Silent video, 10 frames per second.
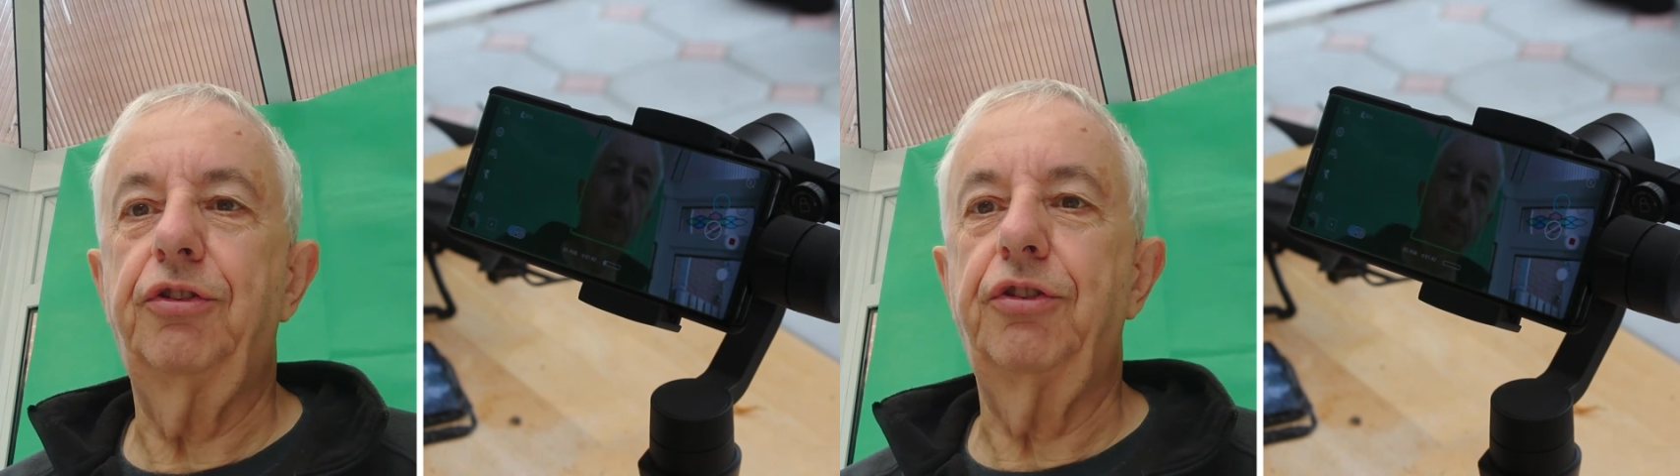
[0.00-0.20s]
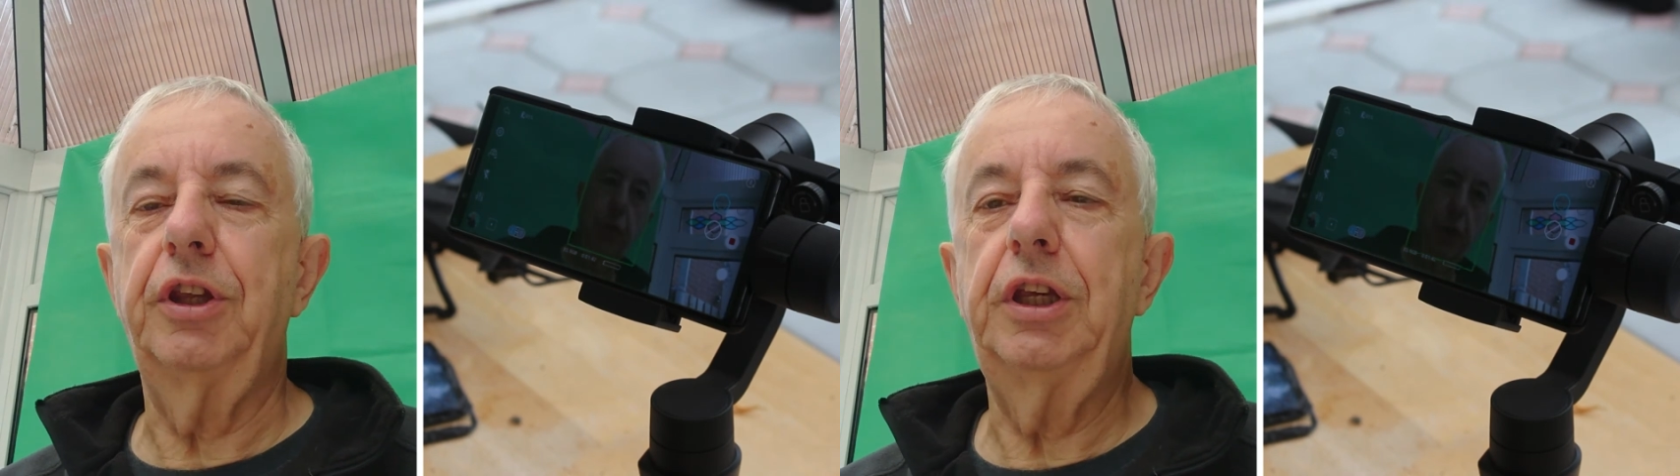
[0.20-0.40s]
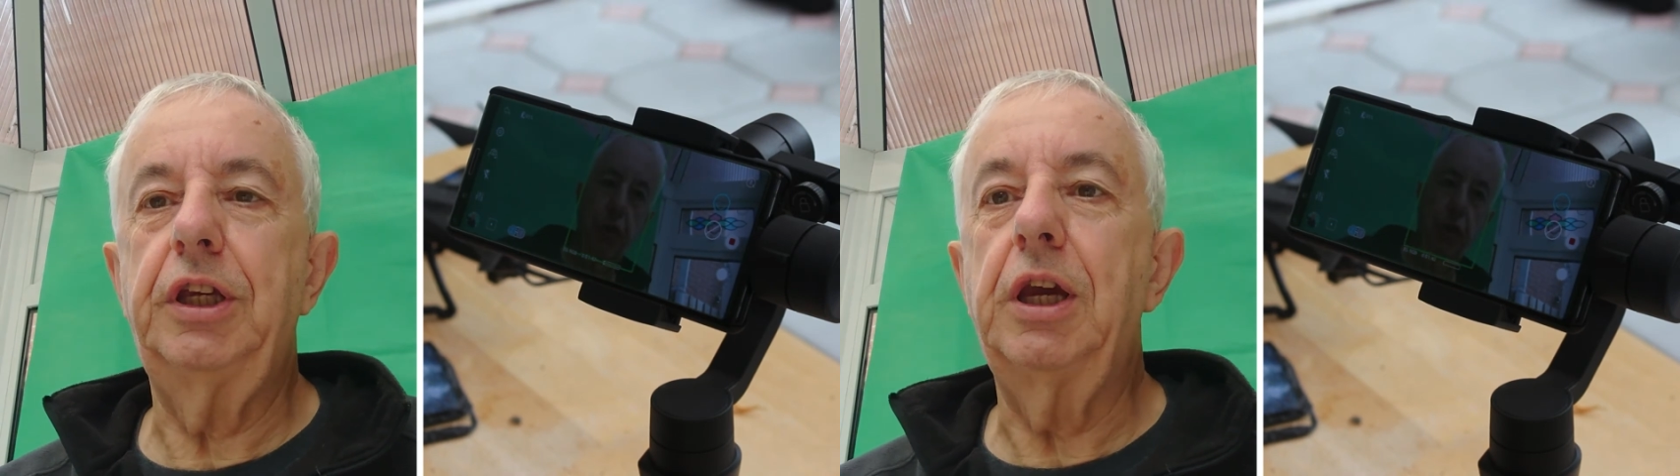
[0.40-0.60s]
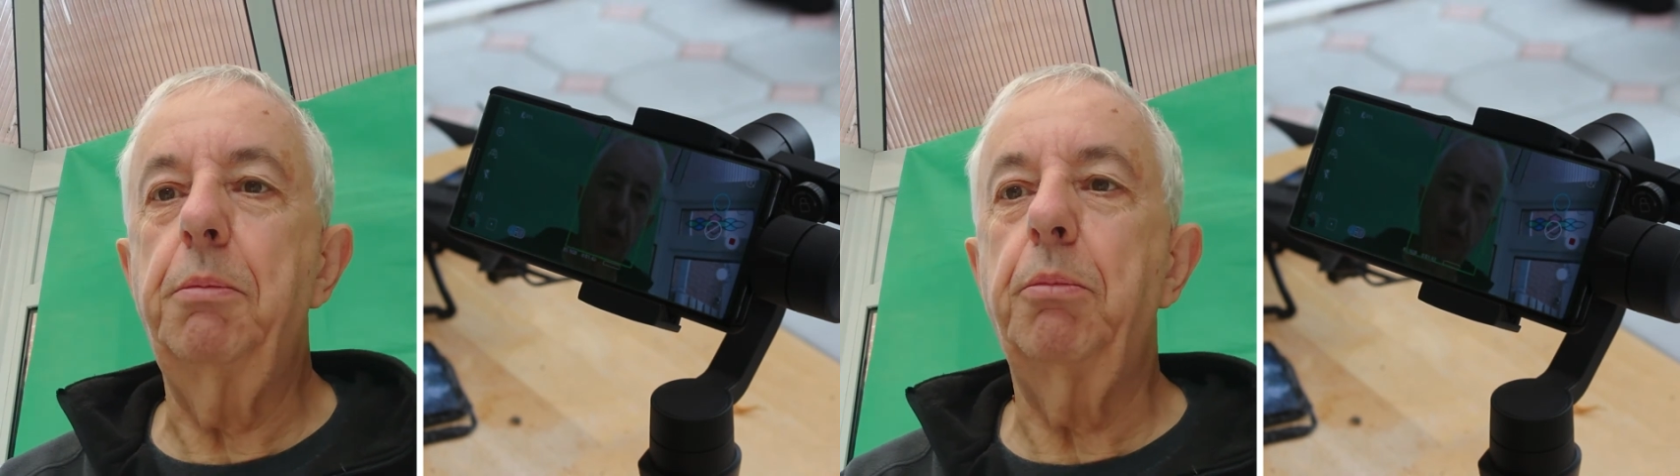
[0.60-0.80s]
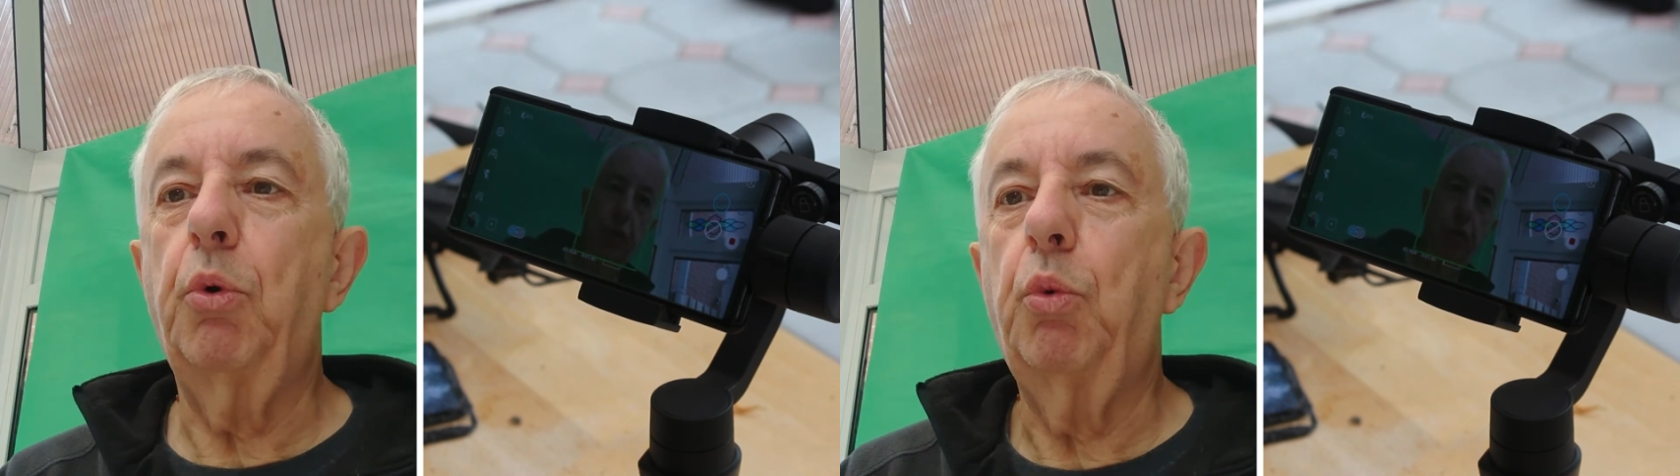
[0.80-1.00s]
the
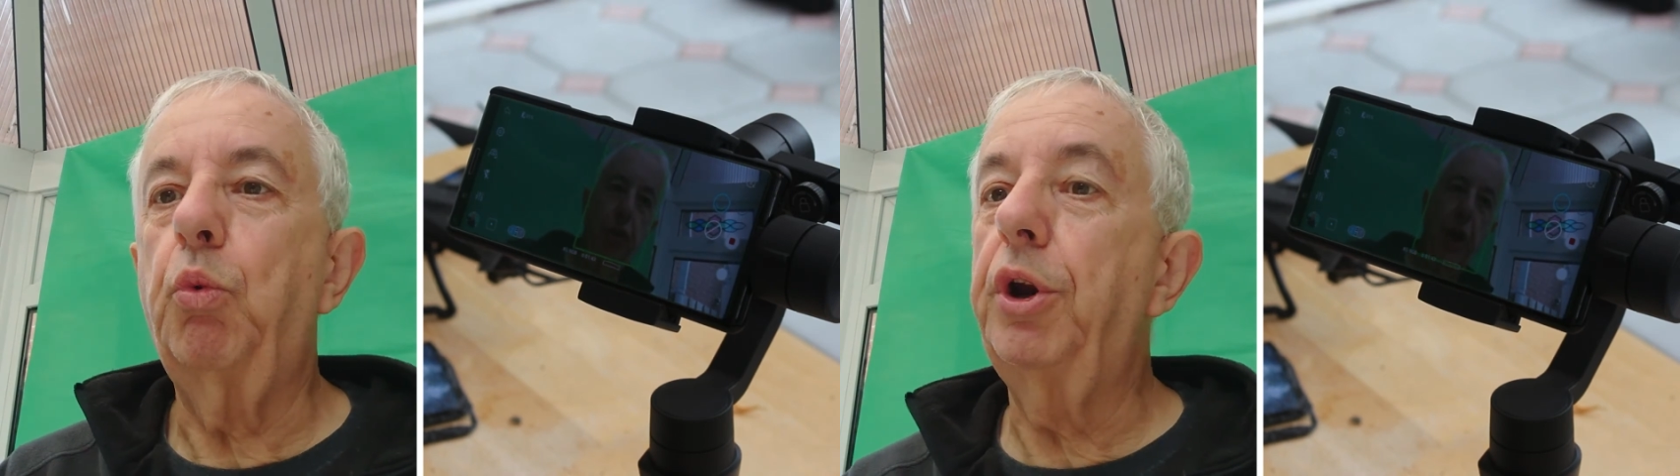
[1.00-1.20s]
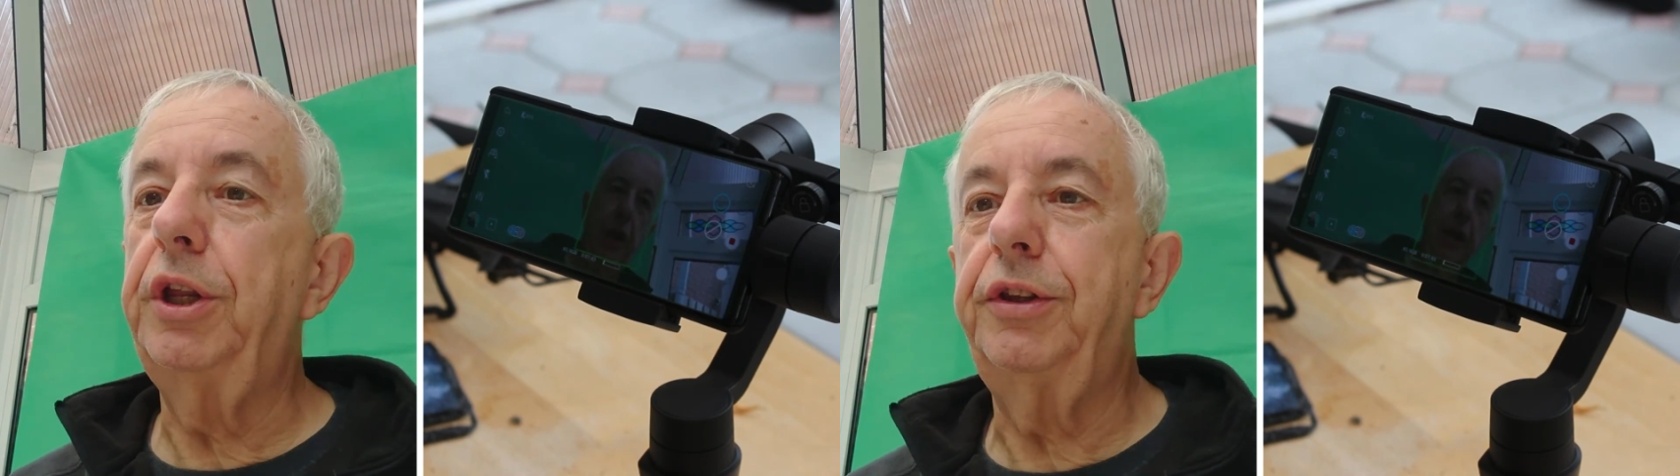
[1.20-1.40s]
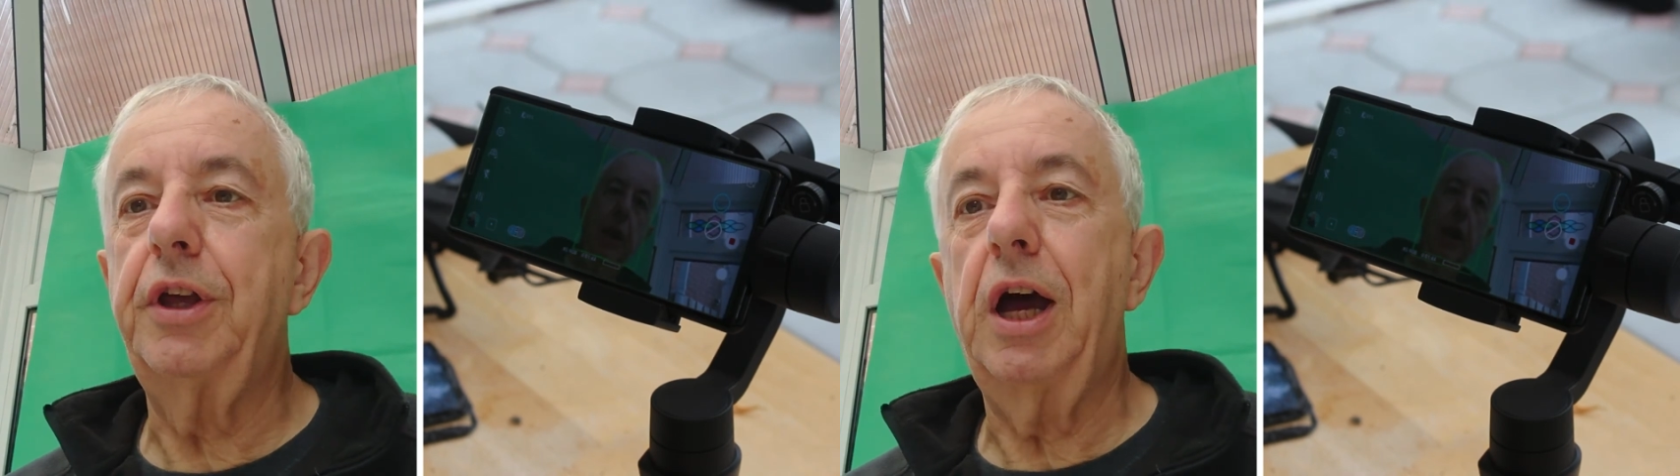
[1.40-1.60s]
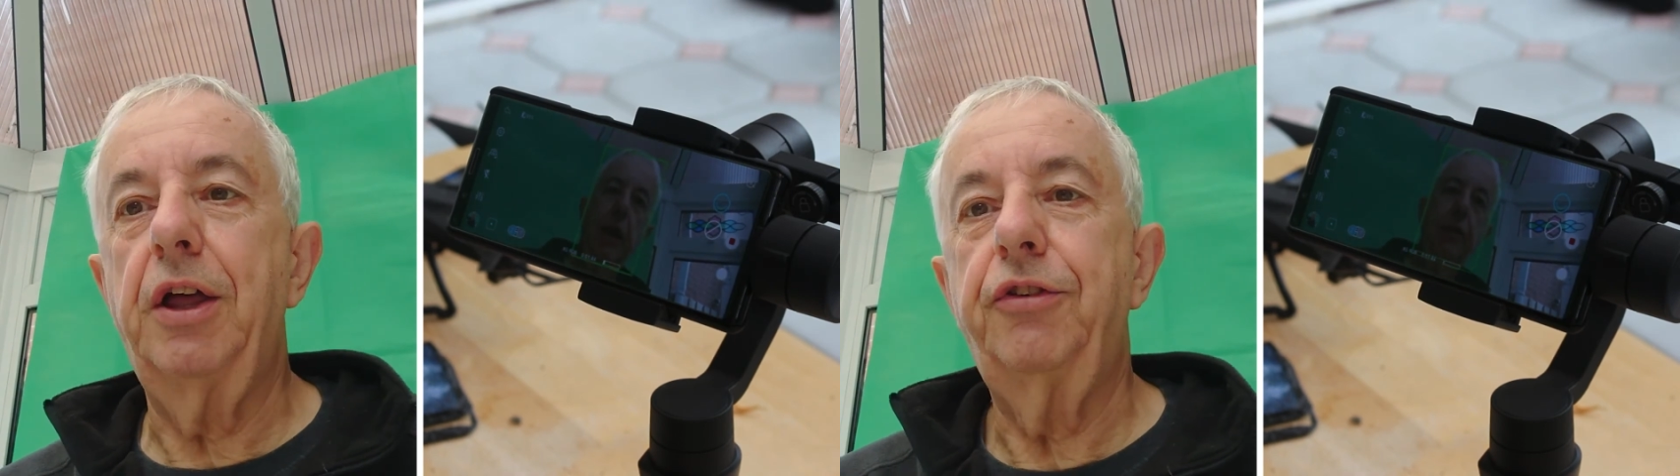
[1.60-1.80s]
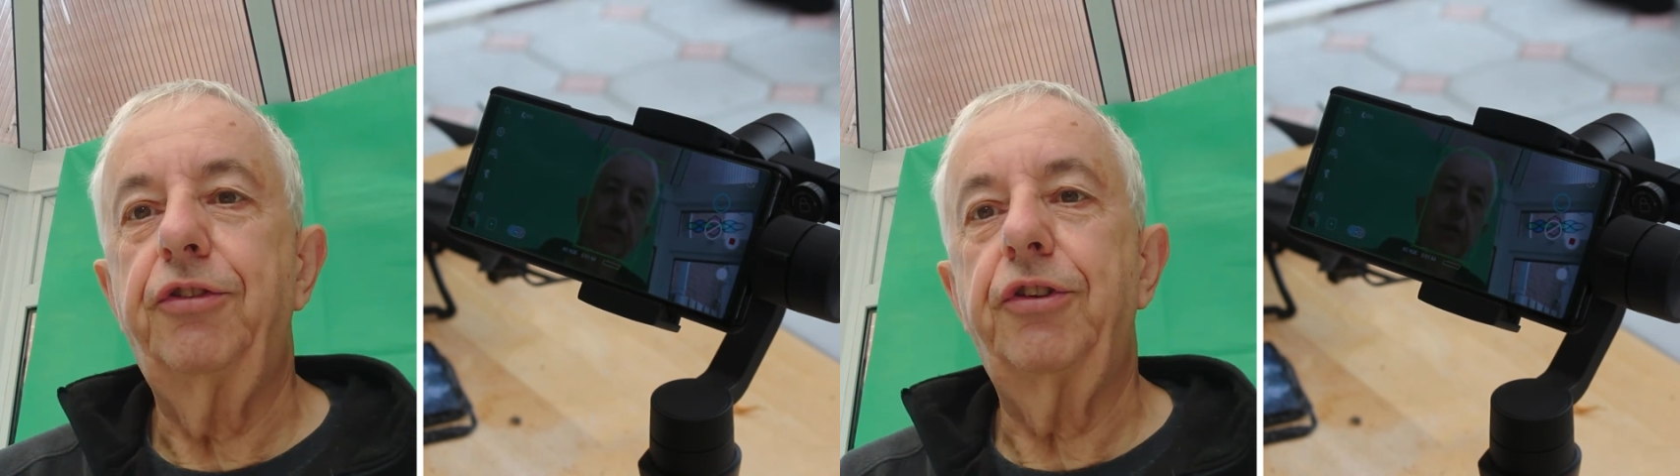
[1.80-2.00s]
gimbal, what it does